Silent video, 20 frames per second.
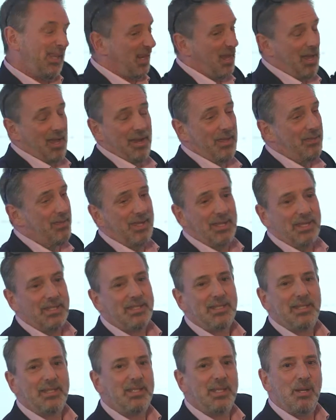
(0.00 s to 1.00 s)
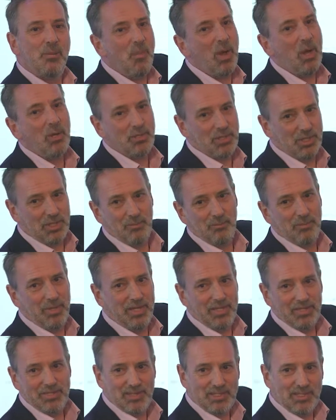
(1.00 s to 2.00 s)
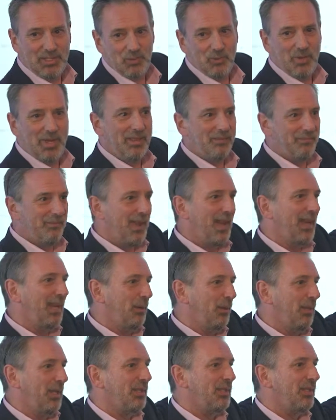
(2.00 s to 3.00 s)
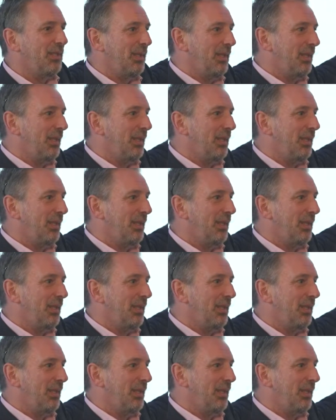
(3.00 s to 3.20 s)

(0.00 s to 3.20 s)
I think it sits in most companies. This is where the value is.